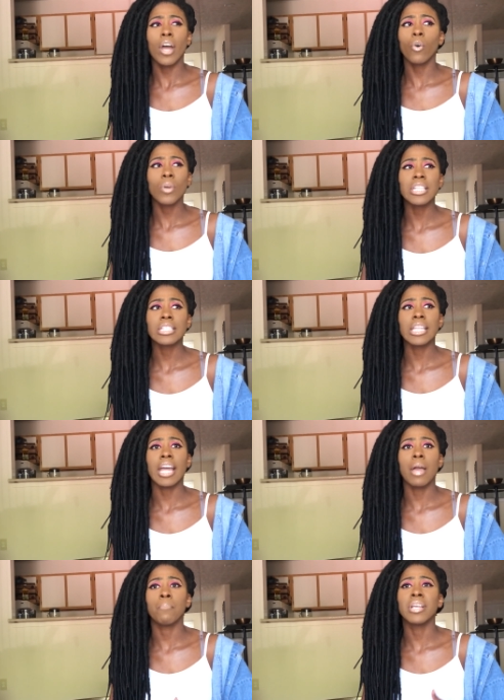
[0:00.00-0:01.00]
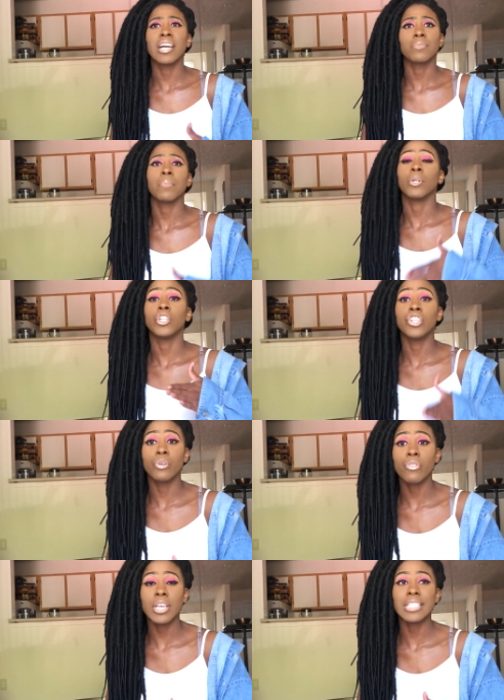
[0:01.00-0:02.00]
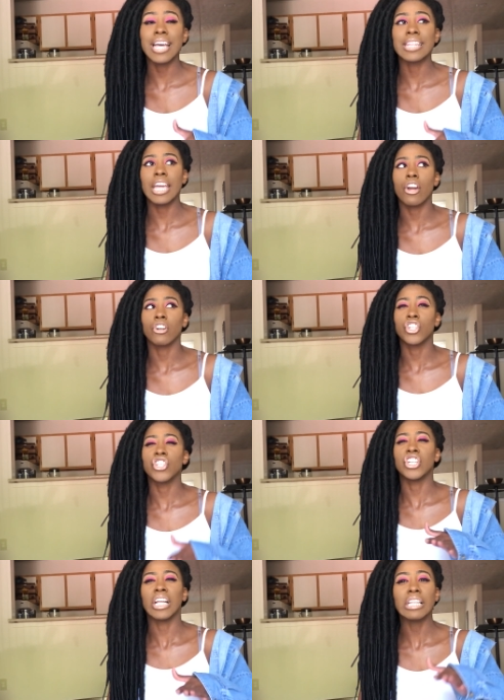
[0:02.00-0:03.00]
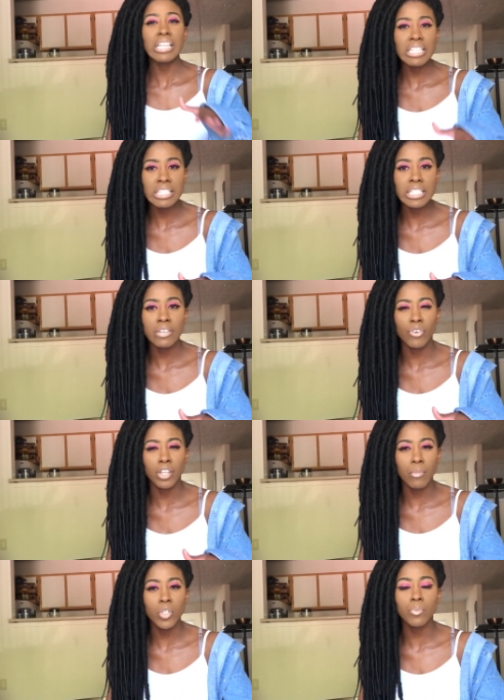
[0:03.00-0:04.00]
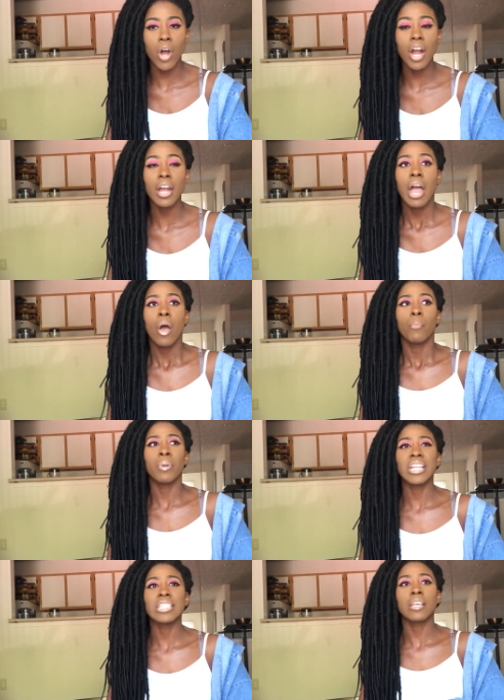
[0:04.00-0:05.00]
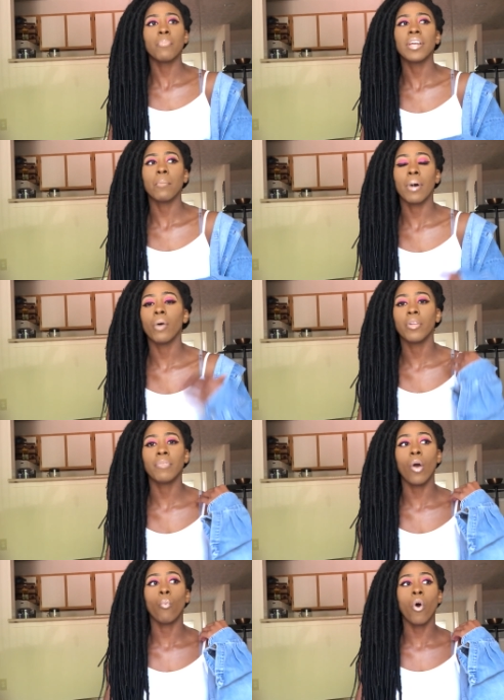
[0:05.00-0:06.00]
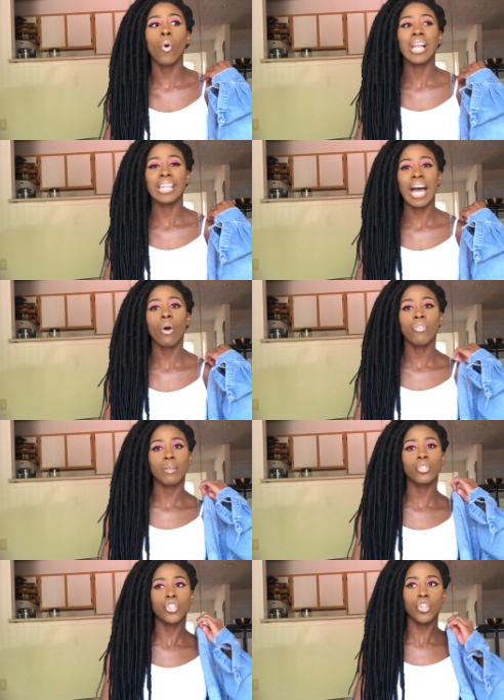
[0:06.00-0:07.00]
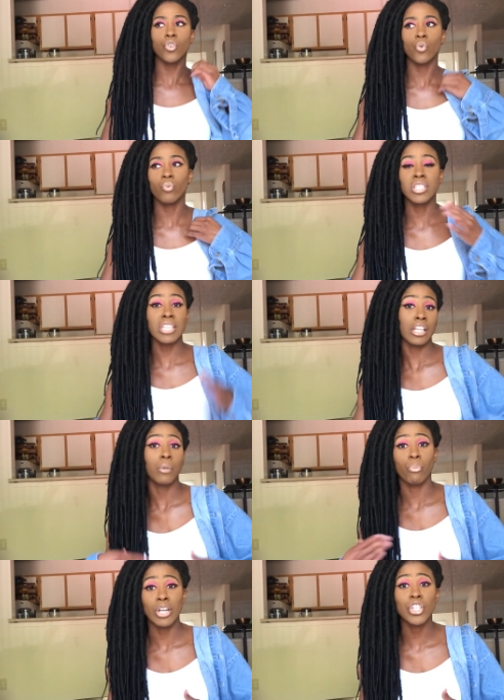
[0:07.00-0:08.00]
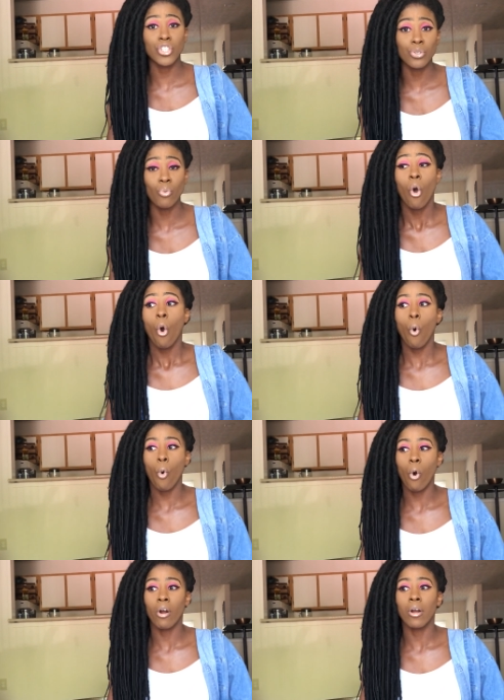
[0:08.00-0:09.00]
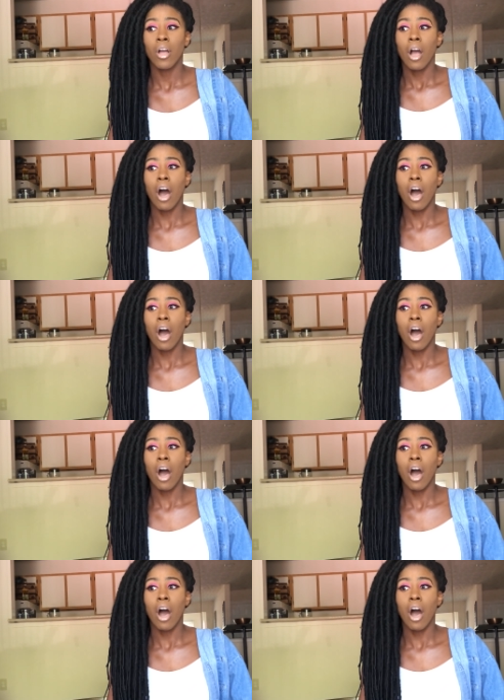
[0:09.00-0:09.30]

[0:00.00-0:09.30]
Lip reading: want to say that because people do this that they are jealous for the most part, but it's something about them that won't allow them to celebrate you or